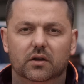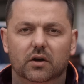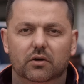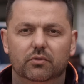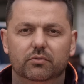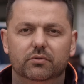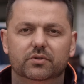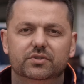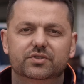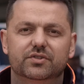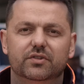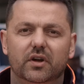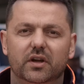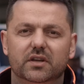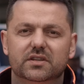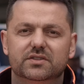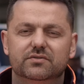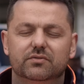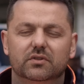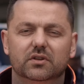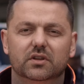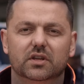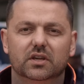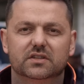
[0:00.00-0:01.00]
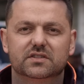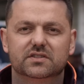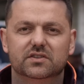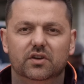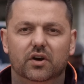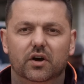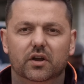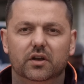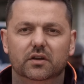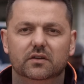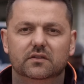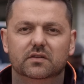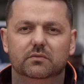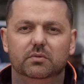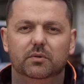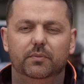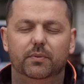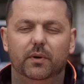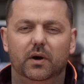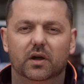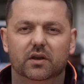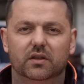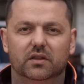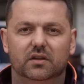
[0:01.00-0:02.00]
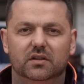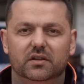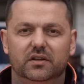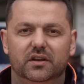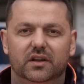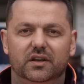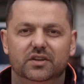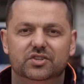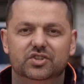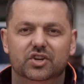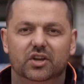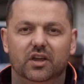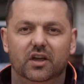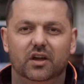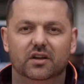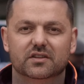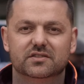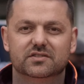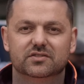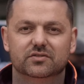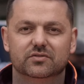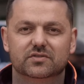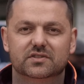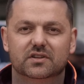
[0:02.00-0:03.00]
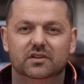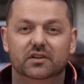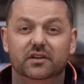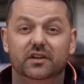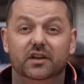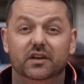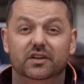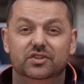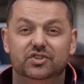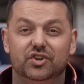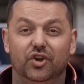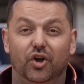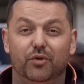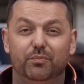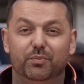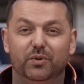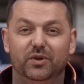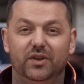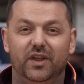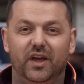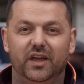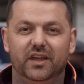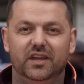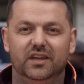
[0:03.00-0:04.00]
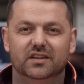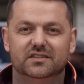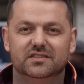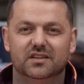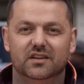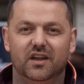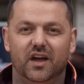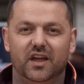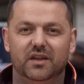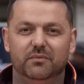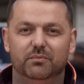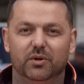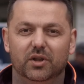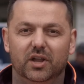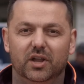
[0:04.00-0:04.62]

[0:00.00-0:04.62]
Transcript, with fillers: Goldwind Australia is really excited to be part of the Clean Energy Council's Clean Energy Open Day here today in